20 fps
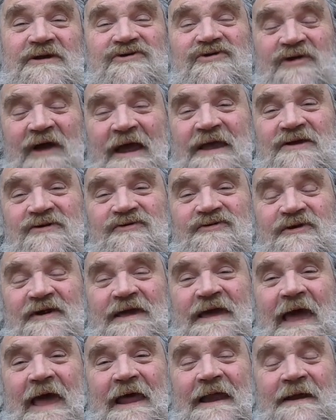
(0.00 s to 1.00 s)
changed
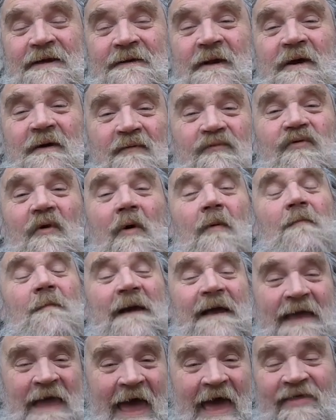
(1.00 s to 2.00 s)
again
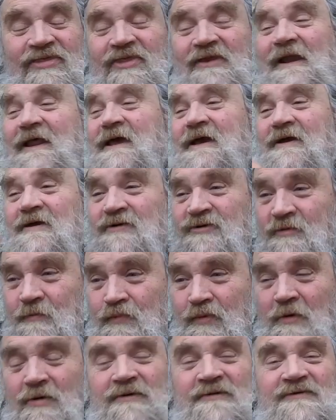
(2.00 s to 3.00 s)
from Catholic to
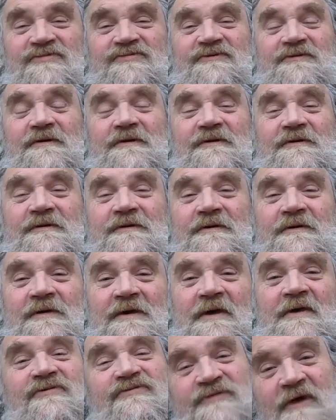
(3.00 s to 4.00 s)
Protestant.
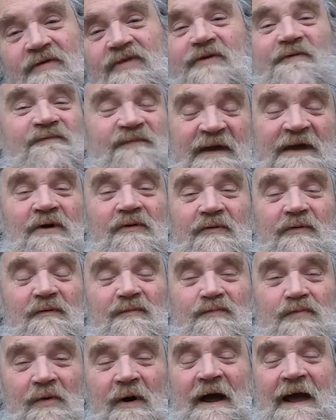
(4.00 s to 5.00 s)
So the Vicar
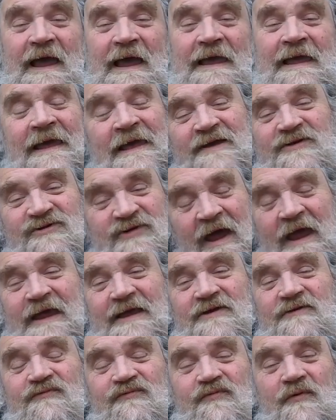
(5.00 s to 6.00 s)
of Bray
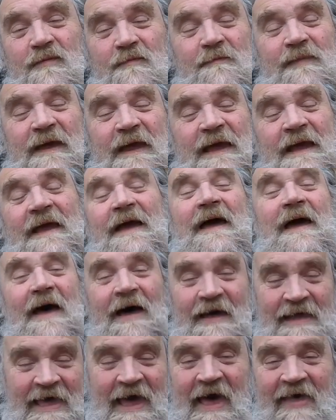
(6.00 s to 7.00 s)
changed from being
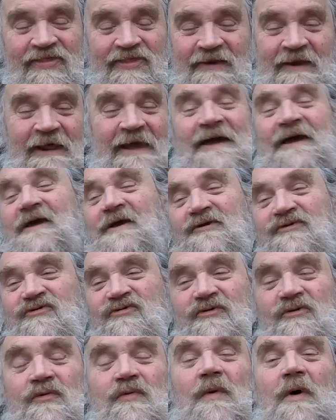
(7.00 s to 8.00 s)
a Catholic
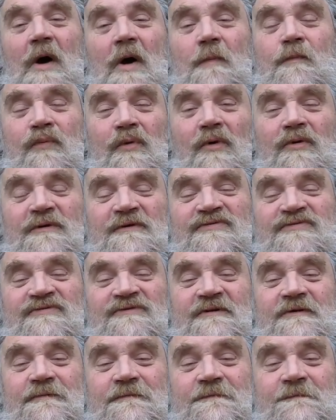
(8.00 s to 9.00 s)
to a
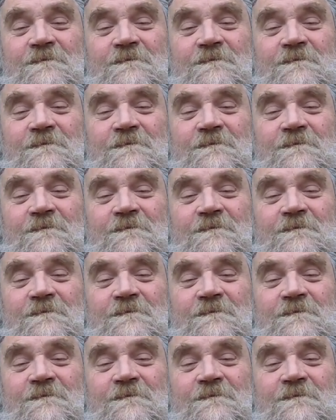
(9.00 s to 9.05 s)
Protestant.